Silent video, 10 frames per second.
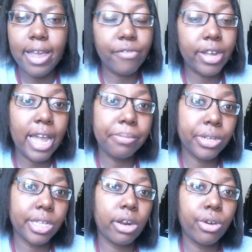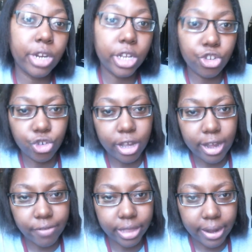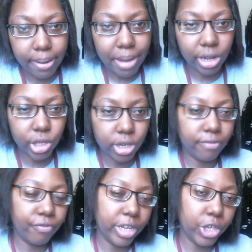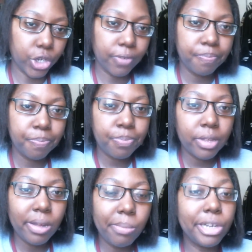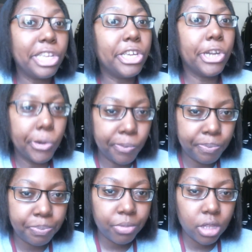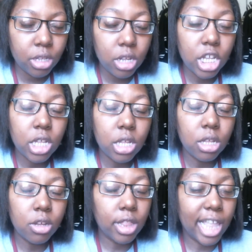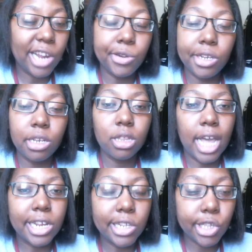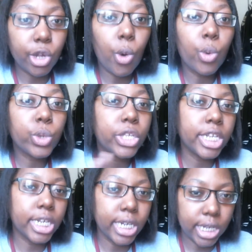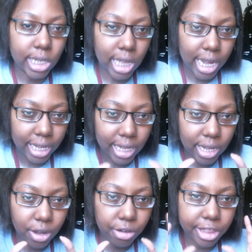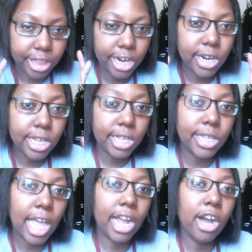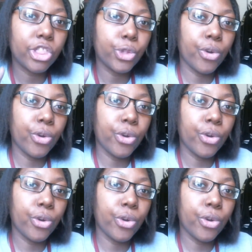every gamer is not gonna enjoy everything about a certain feature. But yo, like like so serious, like there is like a